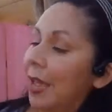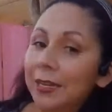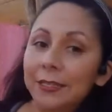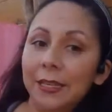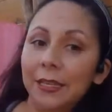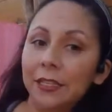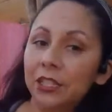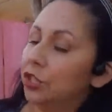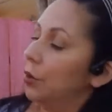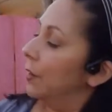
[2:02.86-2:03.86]
and it's
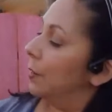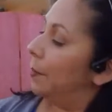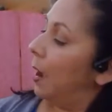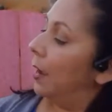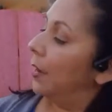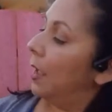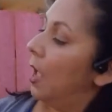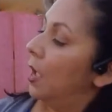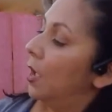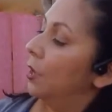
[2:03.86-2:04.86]
illustrated by
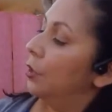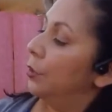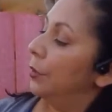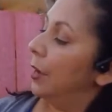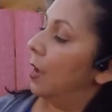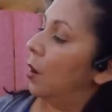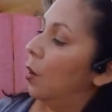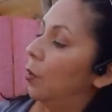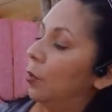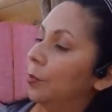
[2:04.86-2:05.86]
Yuka
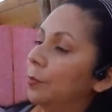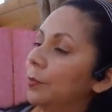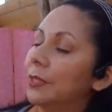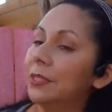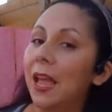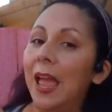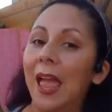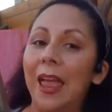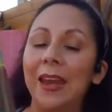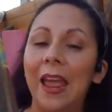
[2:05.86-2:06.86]
Holmes.
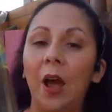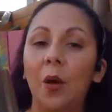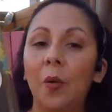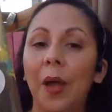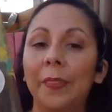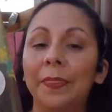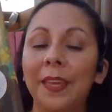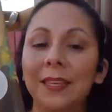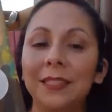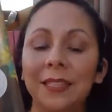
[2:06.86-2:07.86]
Now,
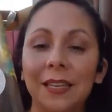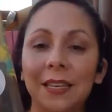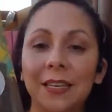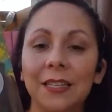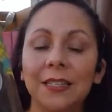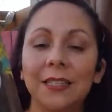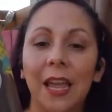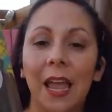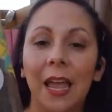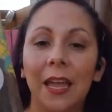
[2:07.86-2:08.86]
this is
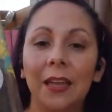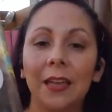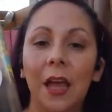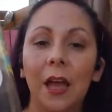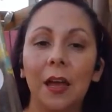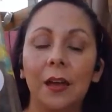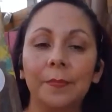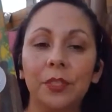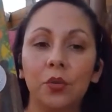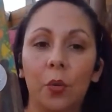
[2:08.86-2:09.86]
a
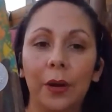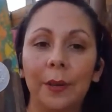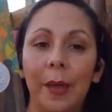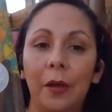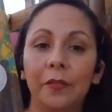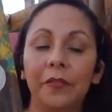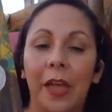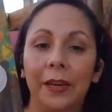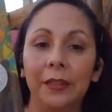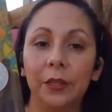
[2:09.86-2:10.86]
story about
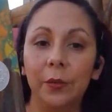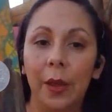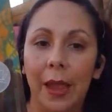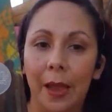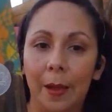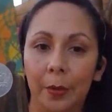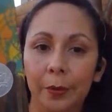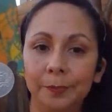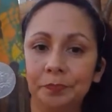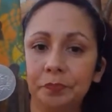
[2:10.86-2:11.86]
Fannie Lou Hamer,